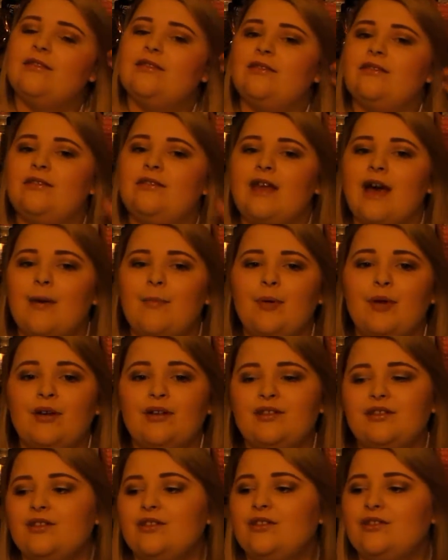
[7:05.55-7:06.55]
that
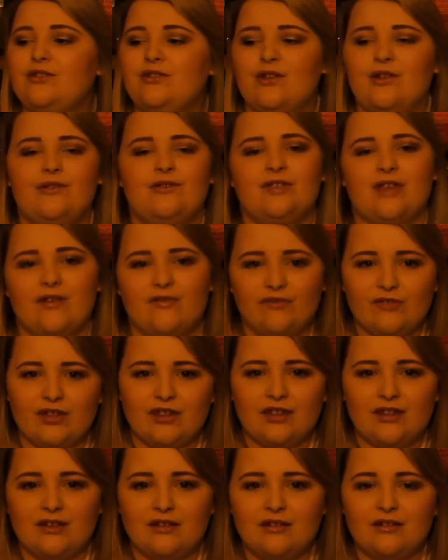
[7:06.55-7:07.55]
person that knows everything